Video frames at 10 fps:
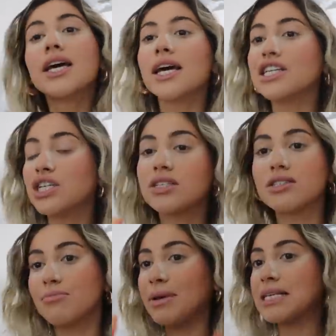It
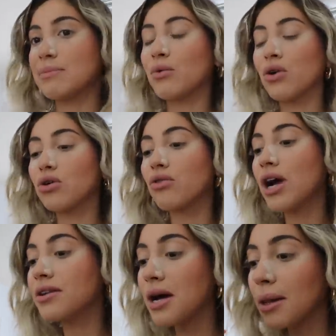just makes my world go
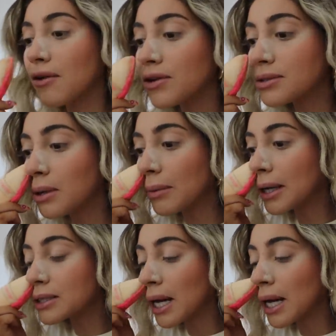round. I love it so much.